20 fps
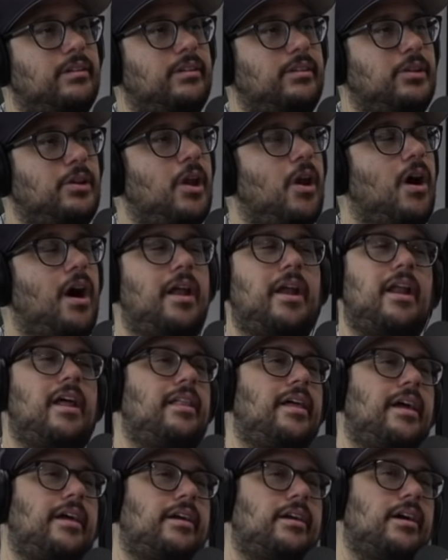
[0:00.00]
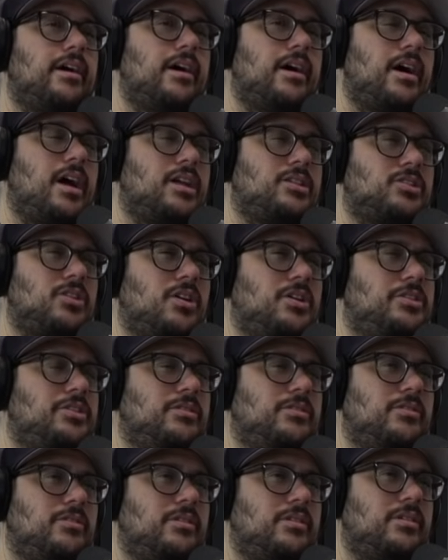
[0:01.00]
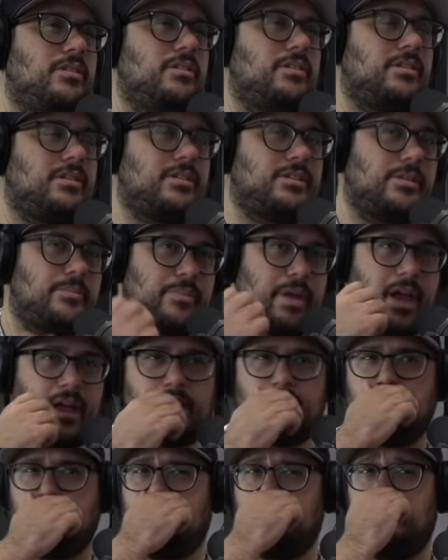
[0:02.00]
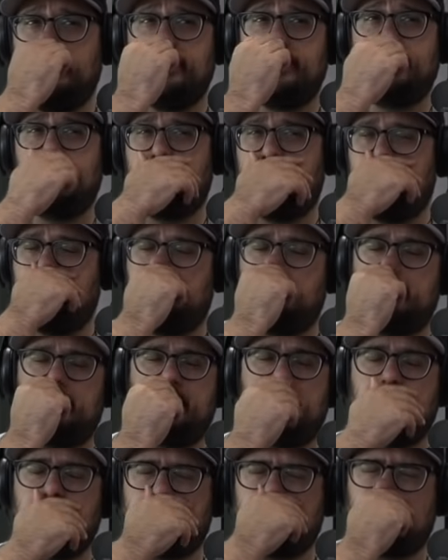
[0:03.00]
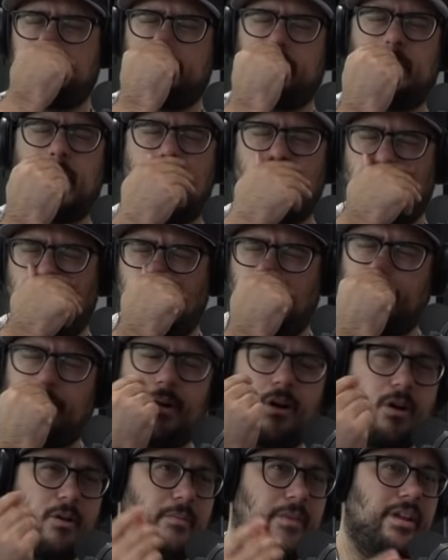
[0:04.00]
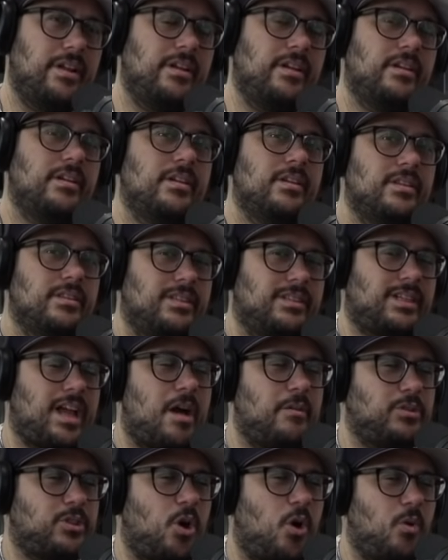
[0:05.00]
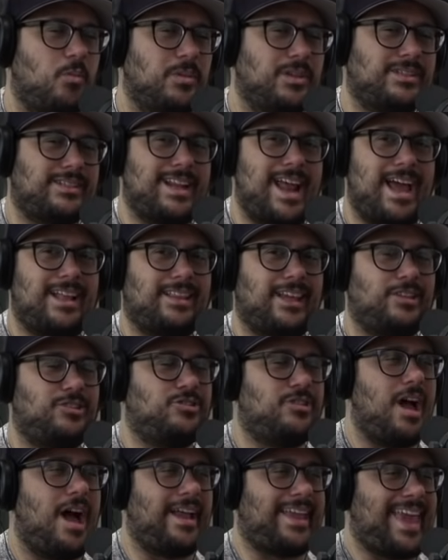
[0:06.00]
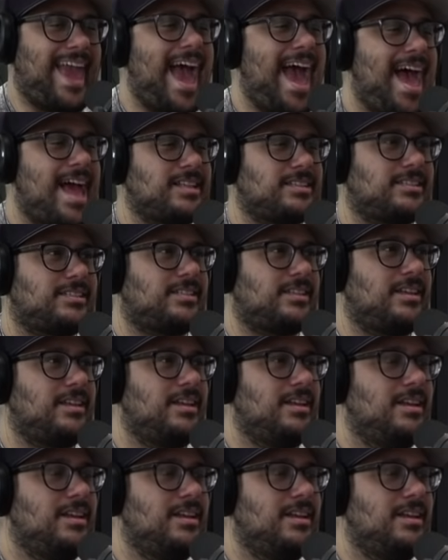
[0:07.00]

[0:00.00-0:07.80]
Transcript: You know, and like uh, I saw a dude, because the Petco by my apartment, this guy was homeless and had like a cats.